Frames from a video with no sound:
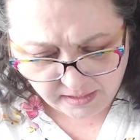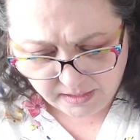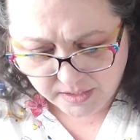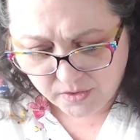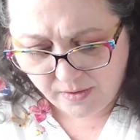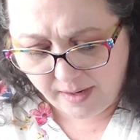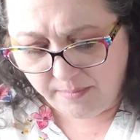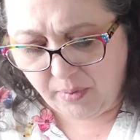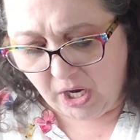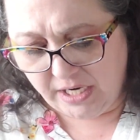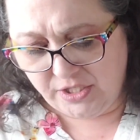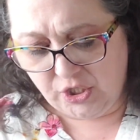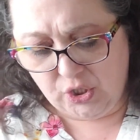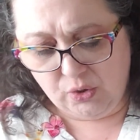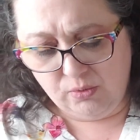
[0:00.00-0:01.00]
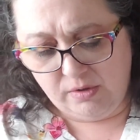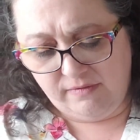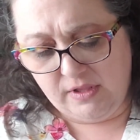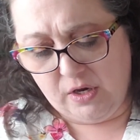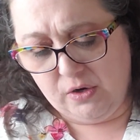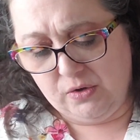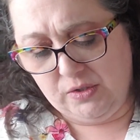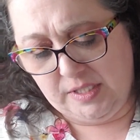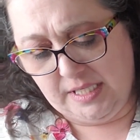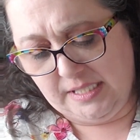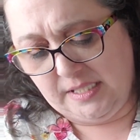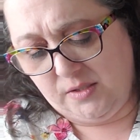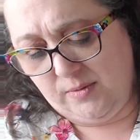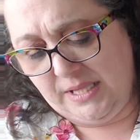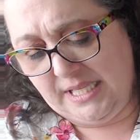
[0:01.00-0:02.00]
So I bought 2 of those.
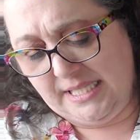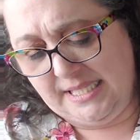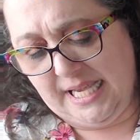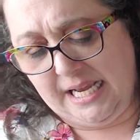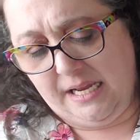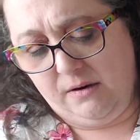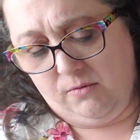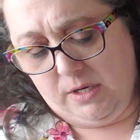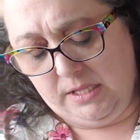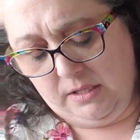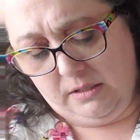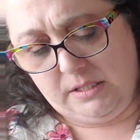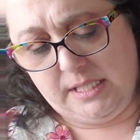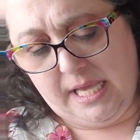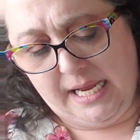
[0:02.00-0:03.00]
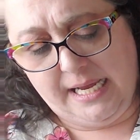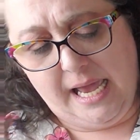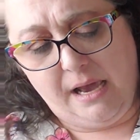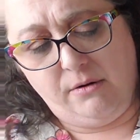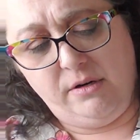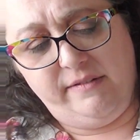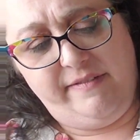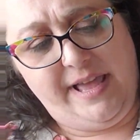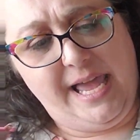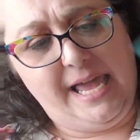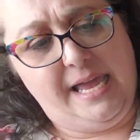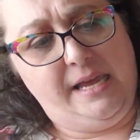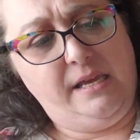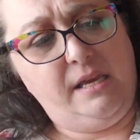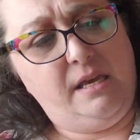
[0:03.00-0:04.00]
This is what the second one looks like out of
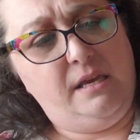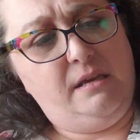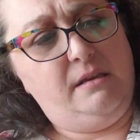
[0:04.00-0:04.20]
hank.